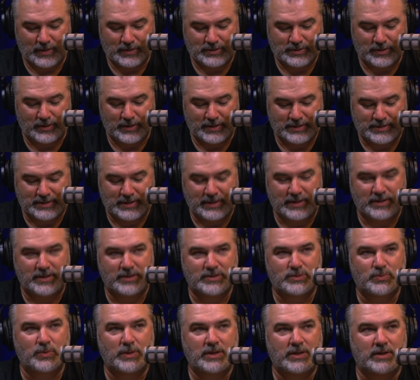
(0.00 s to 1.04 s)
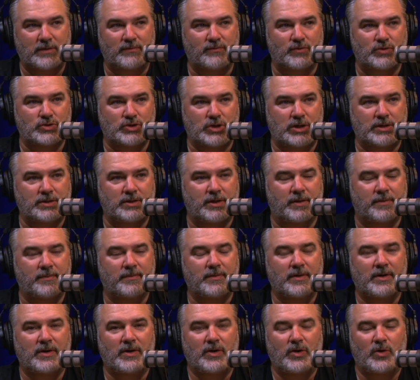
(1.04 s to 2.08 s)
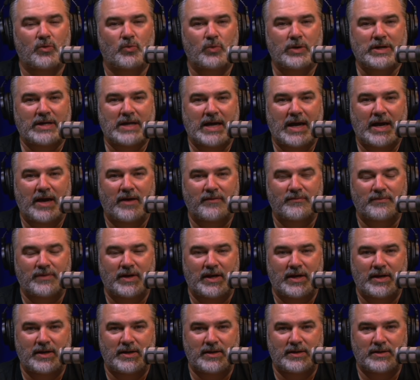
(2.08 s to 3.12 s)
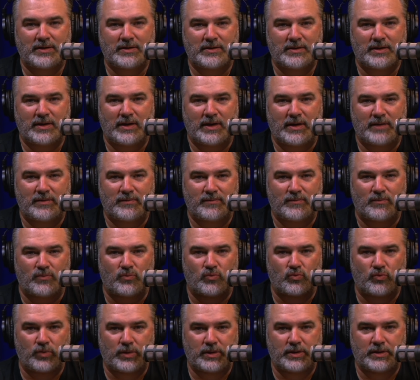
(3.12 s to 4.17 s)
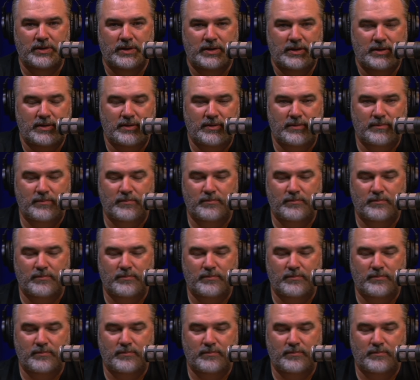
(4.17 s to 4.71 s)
let's see, this week in Virginia, we have a really